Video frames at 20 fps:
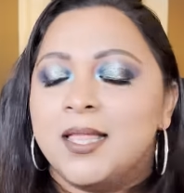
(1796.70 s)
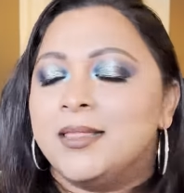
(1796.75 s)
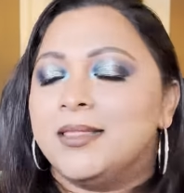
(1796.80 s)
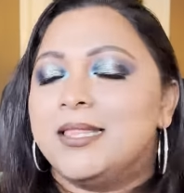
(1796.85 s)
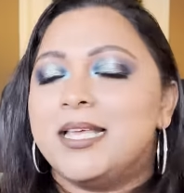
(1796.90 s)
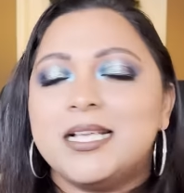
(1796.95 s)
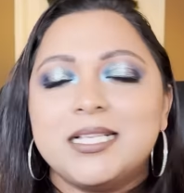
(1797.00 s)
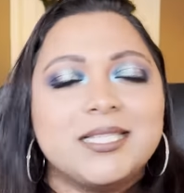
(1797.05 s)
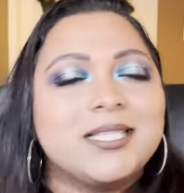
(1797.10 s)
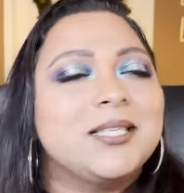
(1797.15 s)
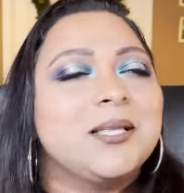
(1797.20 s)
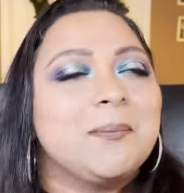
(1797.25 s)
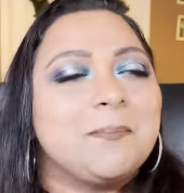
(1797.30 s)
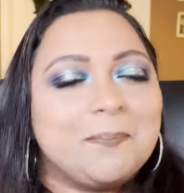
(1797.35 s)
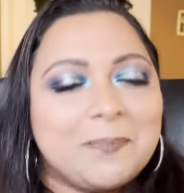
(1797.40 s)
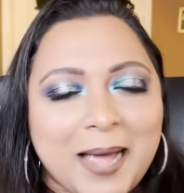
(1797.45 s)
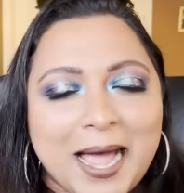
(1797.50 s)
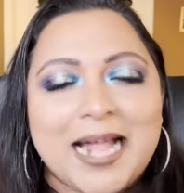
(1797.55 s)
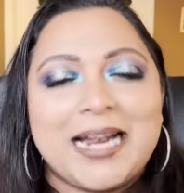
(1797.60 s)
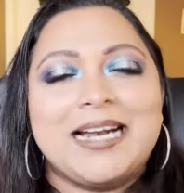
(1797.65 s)
This
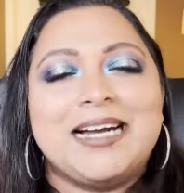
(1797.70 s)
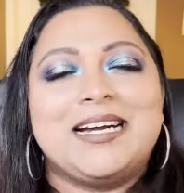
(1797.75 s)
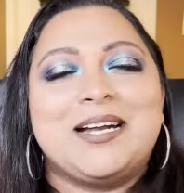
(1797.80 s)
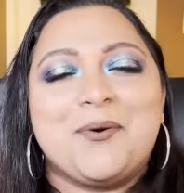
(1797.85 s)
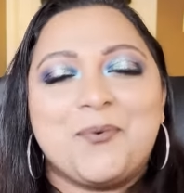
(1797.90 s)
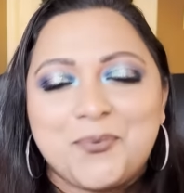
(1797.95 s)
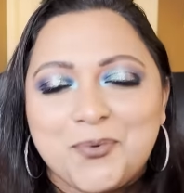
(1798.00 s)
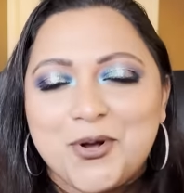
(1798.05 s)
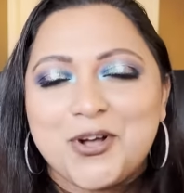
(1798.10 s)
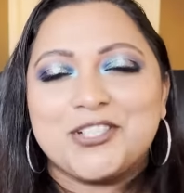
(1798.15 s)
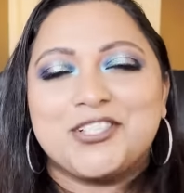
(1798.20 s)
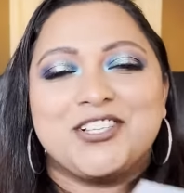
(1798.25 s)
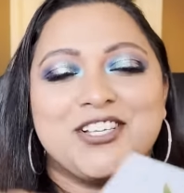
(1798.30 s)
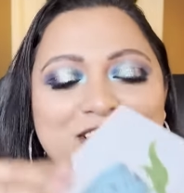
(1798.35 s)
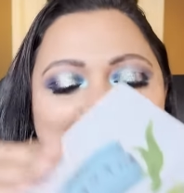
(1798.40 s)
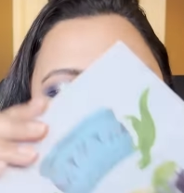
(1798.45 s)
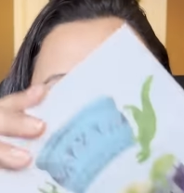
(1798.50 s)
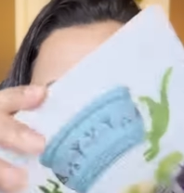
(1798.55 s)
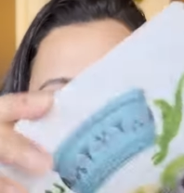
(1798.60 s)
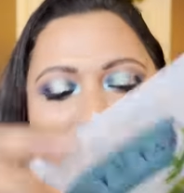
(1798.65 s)
palette was
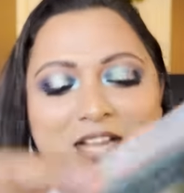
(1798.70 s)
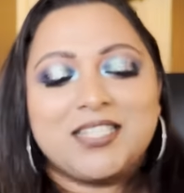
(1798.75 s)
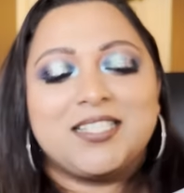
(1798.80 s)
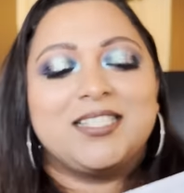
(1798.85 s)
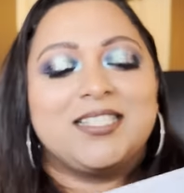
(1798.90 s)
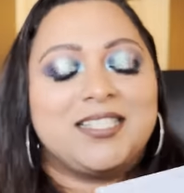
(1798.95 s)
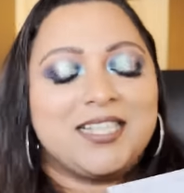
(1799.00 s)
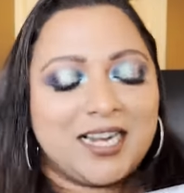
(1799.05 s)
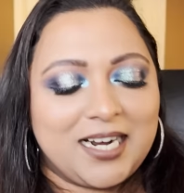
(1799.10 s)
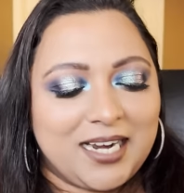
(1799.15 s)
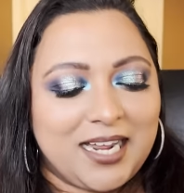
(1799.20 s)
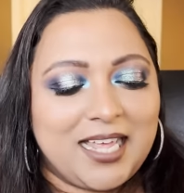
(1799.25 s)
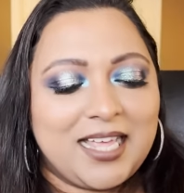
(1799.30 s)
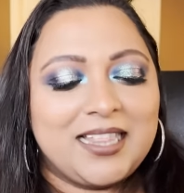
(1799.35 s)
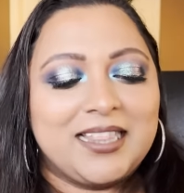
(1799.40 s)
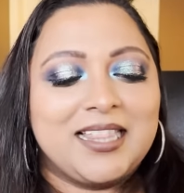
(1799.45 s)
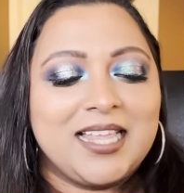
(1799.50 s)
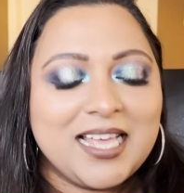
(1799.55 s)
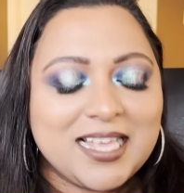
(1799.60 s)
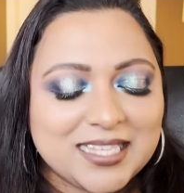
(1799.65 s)
just
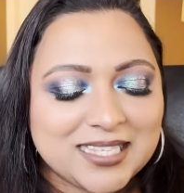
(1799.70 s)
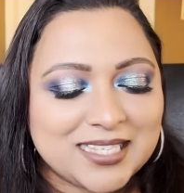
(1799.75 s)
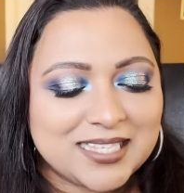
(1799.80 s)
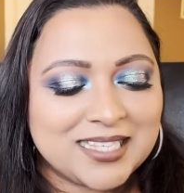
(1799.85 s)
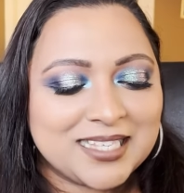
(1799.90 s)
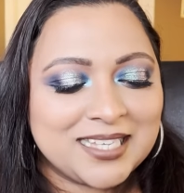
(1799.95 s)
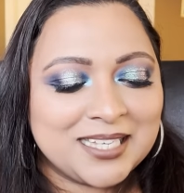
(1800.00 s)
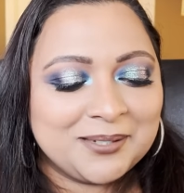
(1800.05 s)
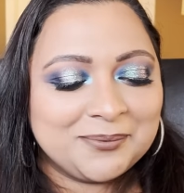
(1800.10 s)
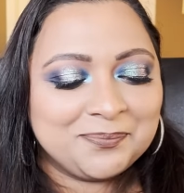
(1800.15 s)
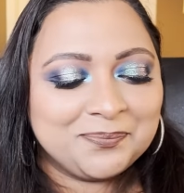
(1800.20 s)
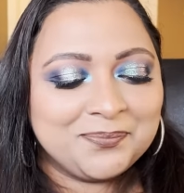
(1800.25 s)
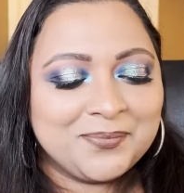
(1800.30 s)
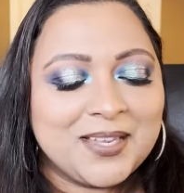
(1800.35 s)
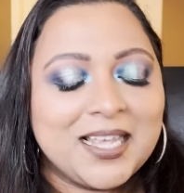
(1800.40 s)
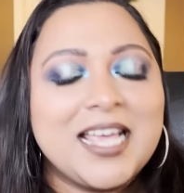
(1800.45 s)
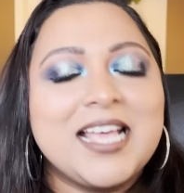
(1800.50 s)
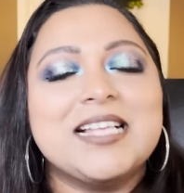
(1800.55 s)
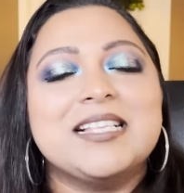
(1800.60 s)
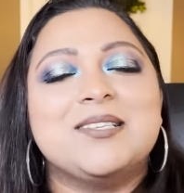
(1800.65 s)
stunning. This
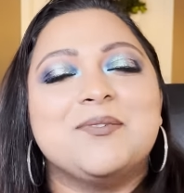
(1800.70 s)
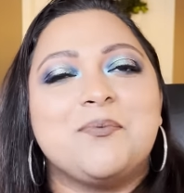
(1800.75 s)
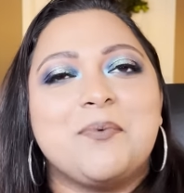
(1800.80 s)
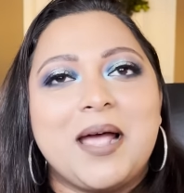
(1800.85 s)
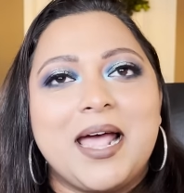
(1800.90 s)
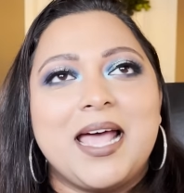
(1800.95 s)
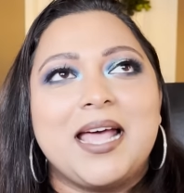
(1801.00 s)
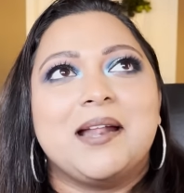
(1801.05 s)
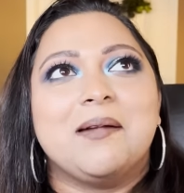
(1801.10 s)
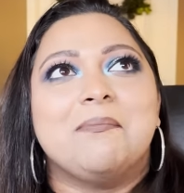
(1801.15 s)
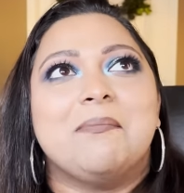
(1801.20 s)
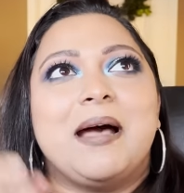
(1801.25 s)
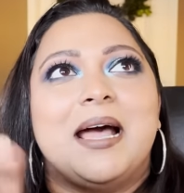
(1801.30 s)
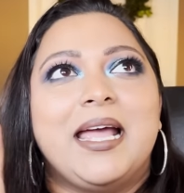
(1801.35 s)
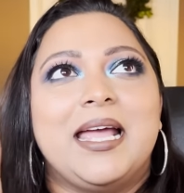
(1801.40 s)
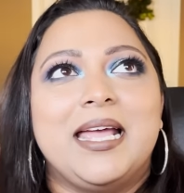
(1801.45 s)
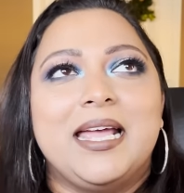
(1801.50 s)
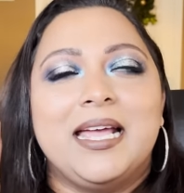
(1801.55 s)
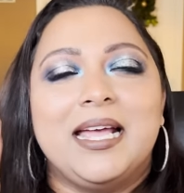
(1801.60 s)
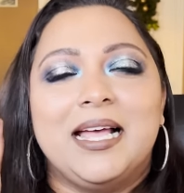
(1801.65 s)
is where
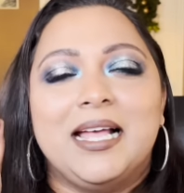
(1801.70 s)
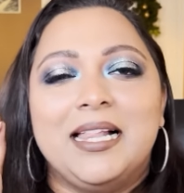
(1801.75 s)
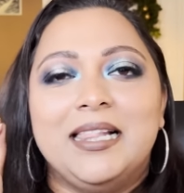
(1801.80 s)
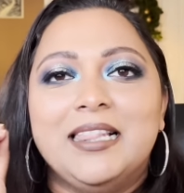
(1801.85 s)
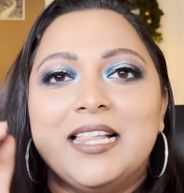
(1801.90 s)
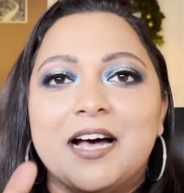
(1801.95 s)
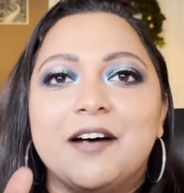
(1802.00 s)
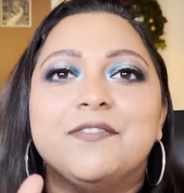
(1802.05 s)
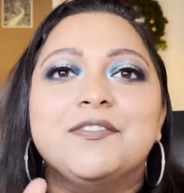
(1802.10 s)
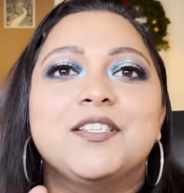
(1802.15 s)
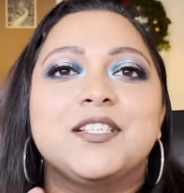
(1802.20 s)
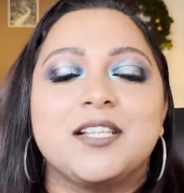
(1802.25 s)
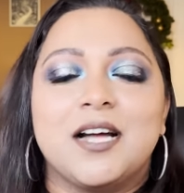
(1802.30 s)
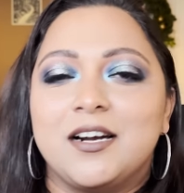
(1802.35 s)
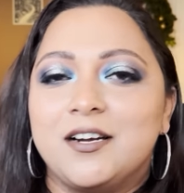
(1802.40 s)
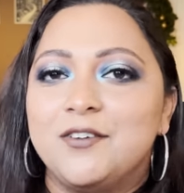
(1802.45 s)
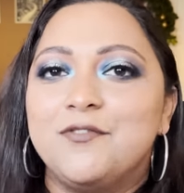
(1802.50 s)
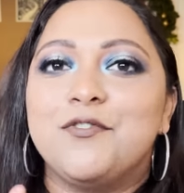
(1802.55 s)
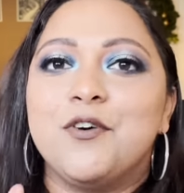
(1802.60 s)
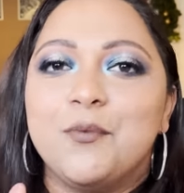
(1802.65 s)
my love
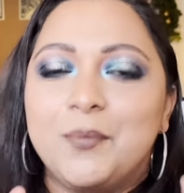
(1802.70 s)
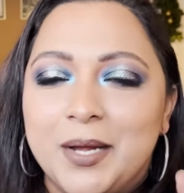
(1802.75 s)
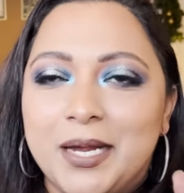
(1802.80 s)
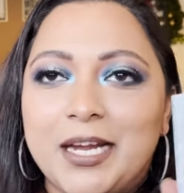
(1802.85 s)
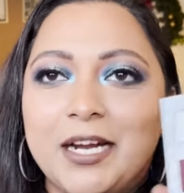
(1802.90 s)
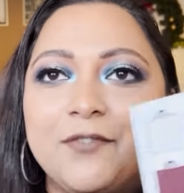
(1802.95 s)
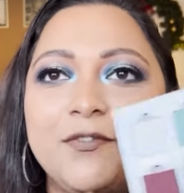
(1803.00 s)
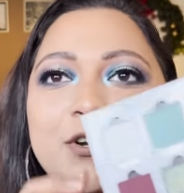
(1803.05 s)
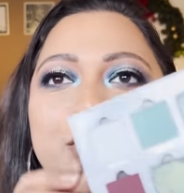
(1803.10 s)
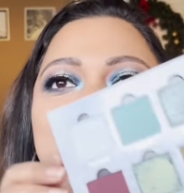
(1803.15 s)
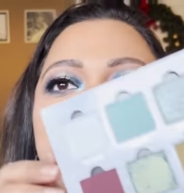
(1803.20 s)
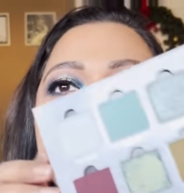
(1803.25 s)
started for Wicked Widow